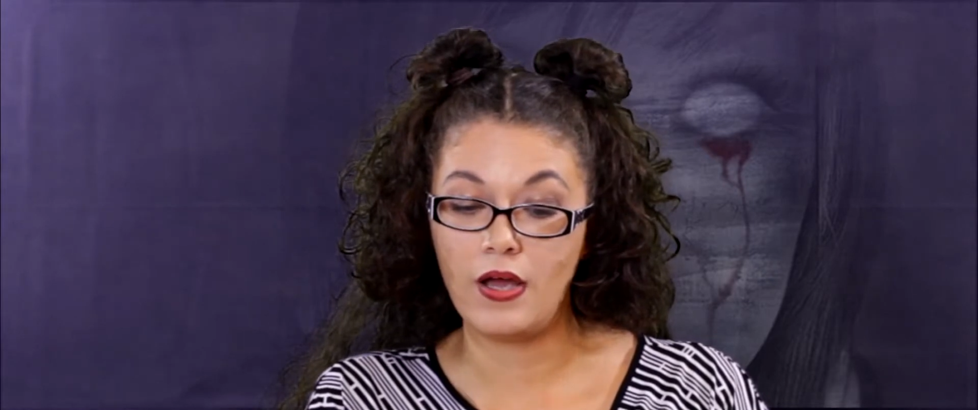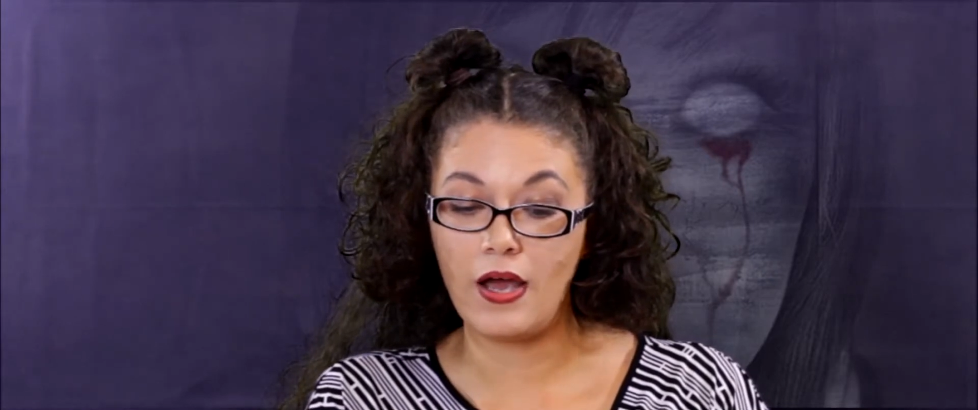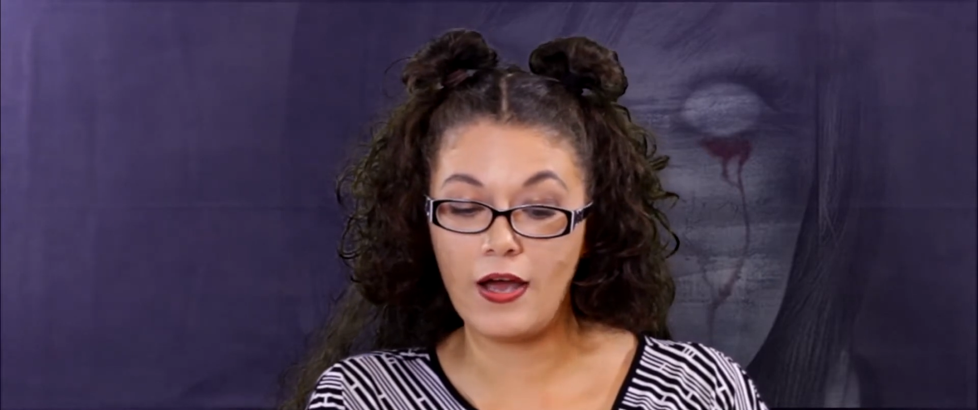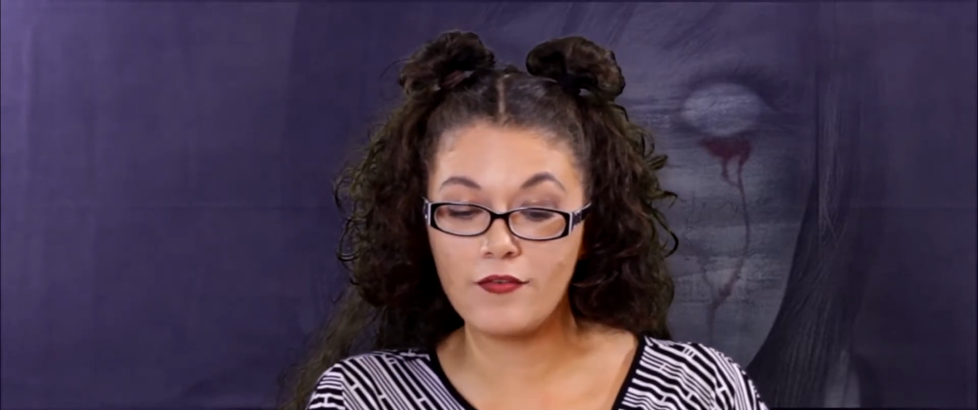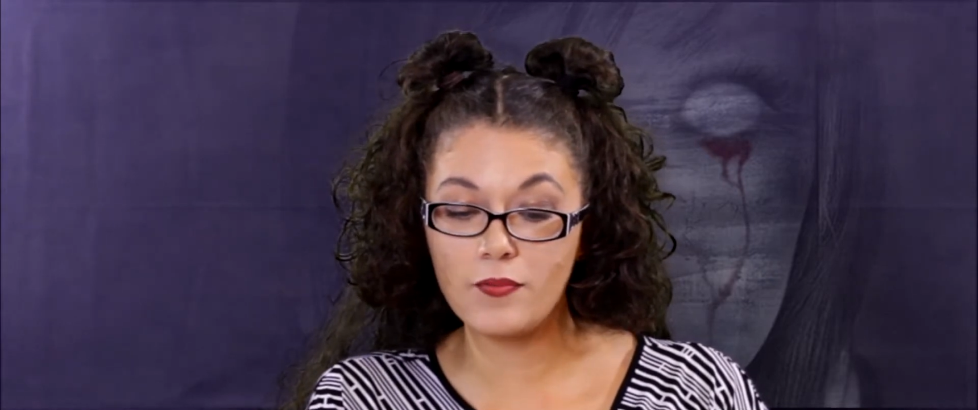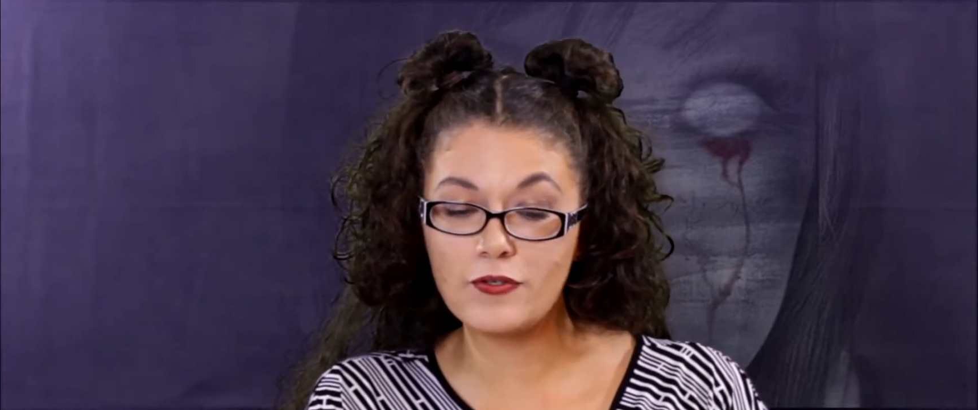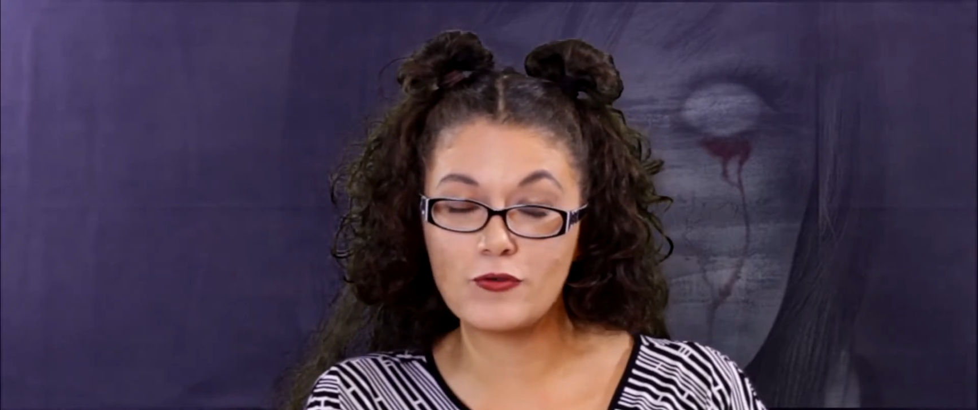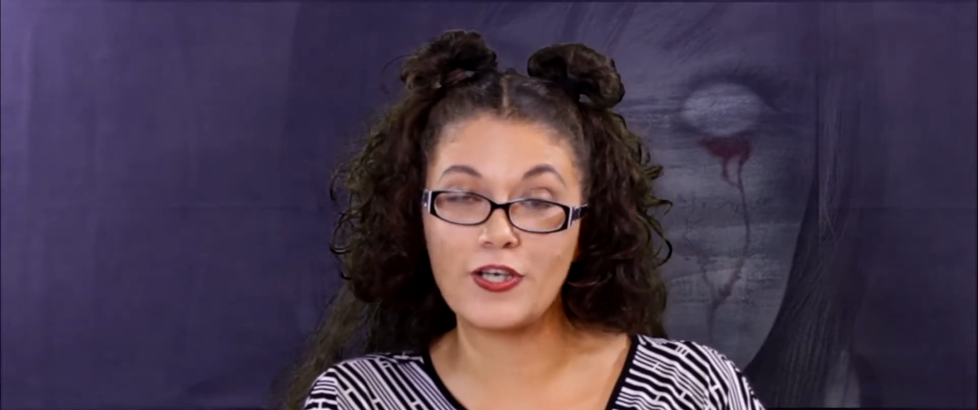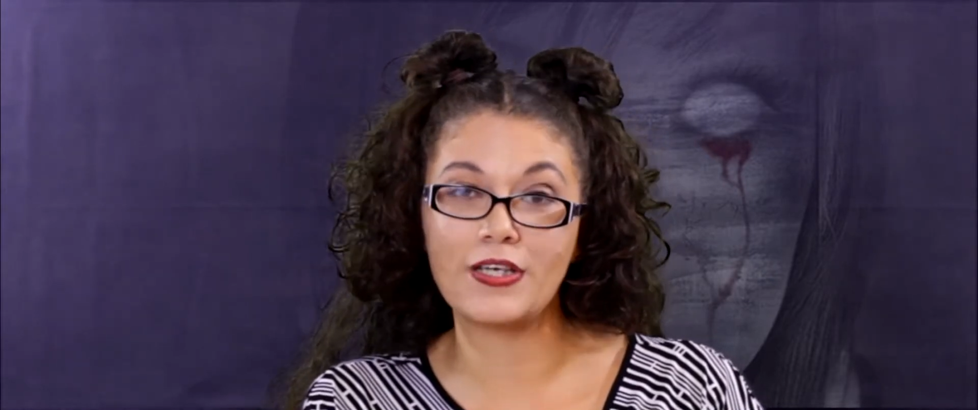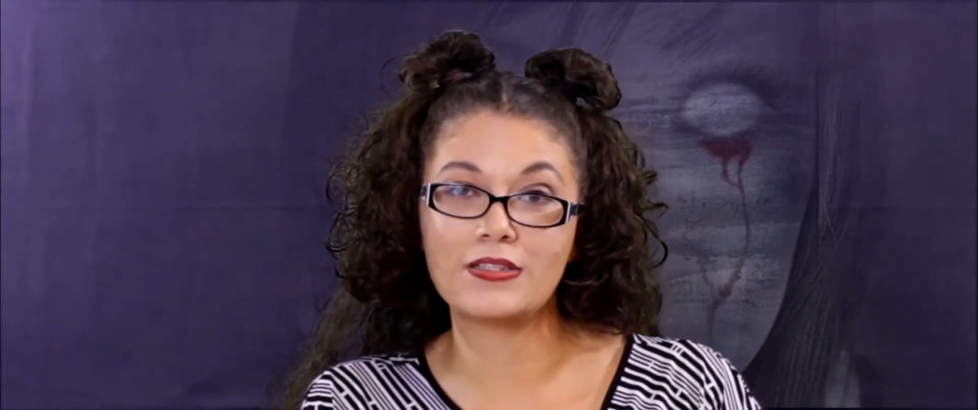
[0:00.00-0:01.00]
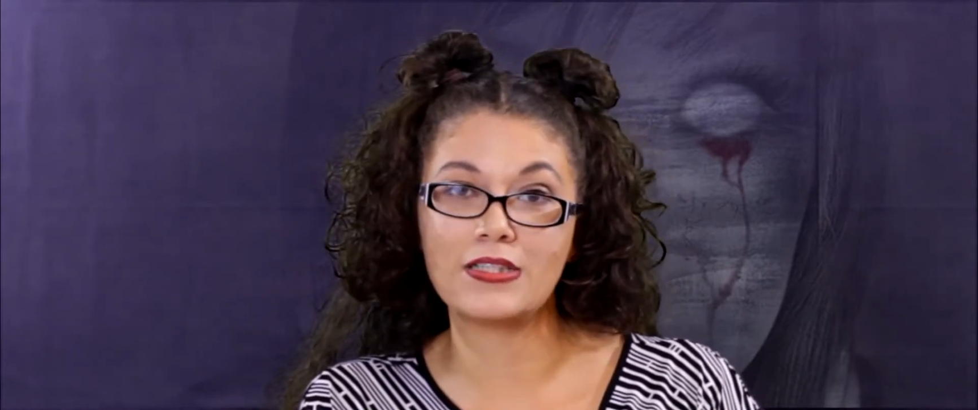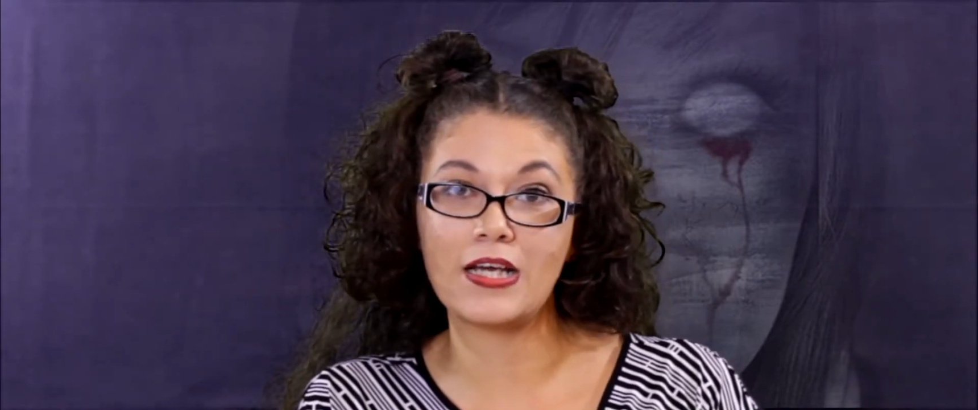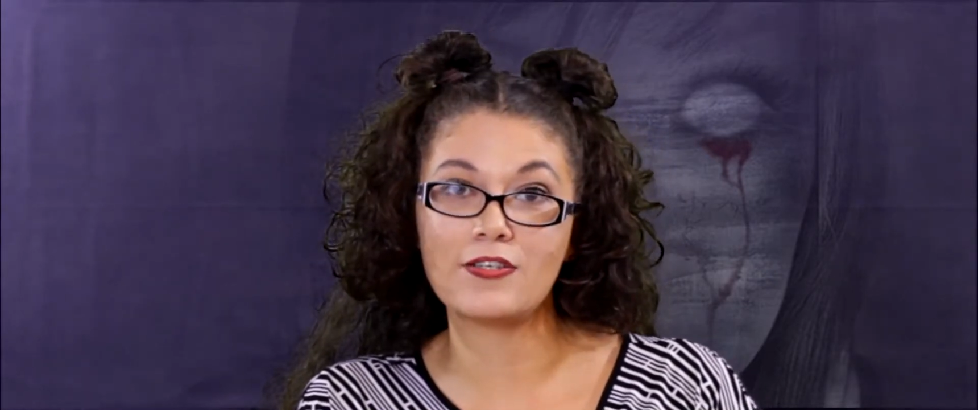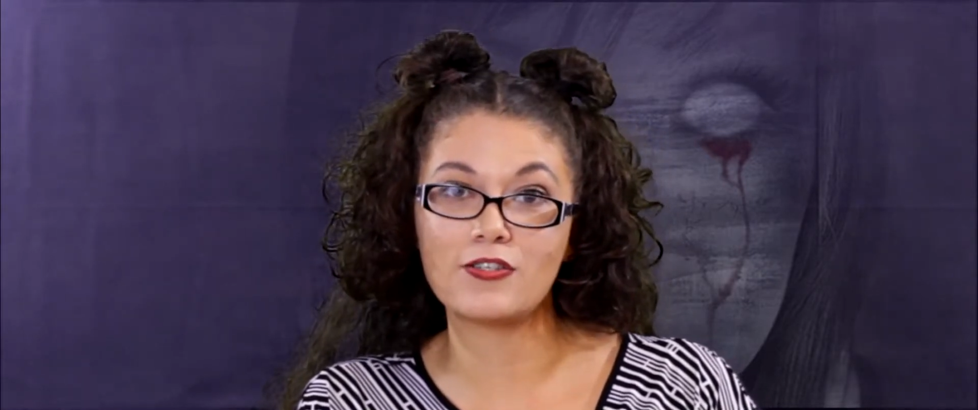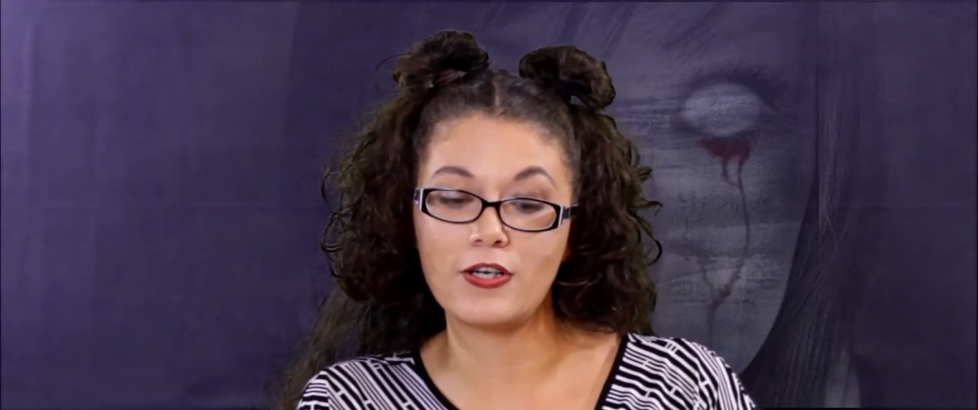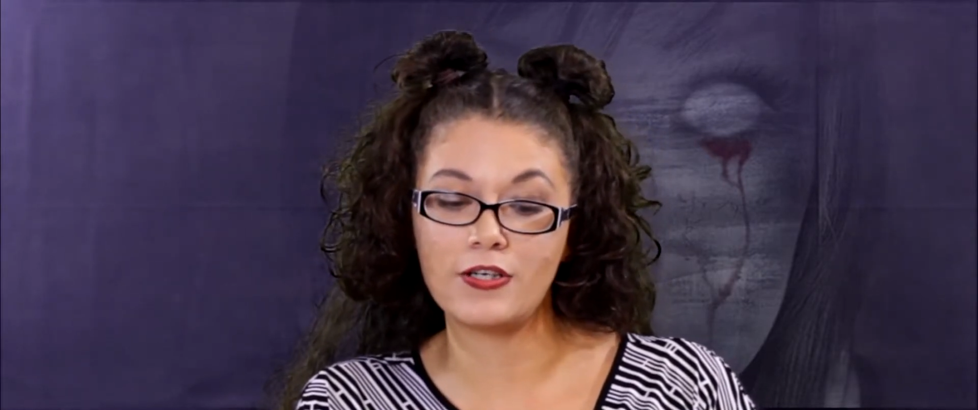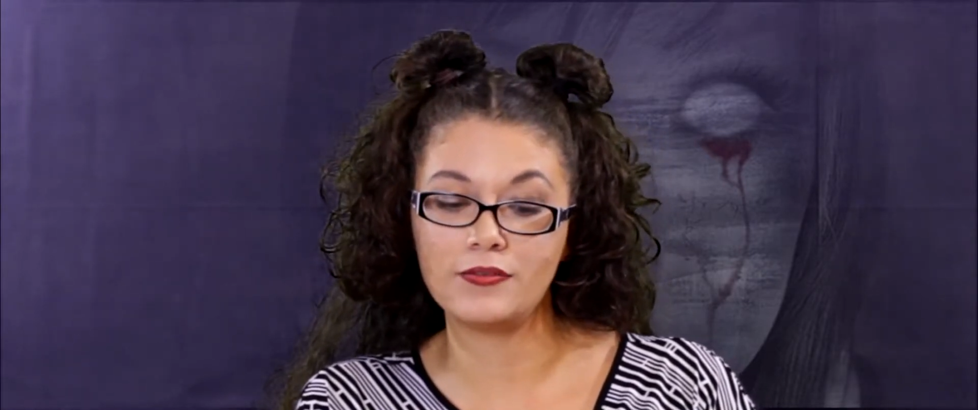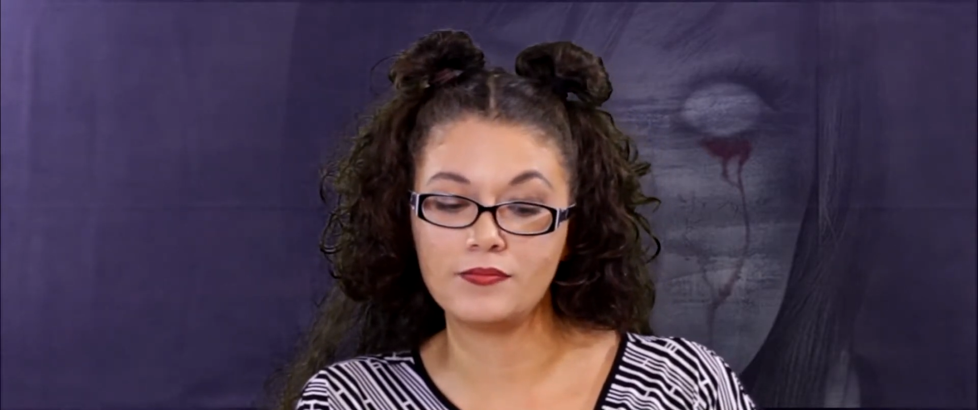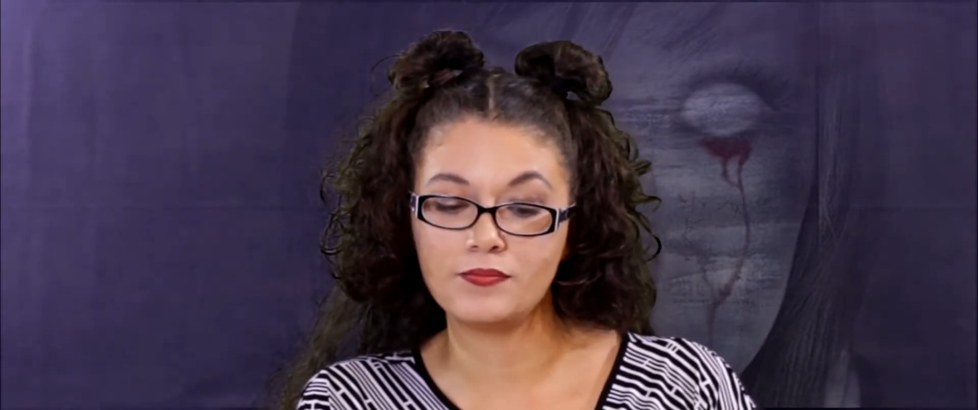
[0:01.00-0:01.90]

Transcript: Have you been drinking tonight, sir?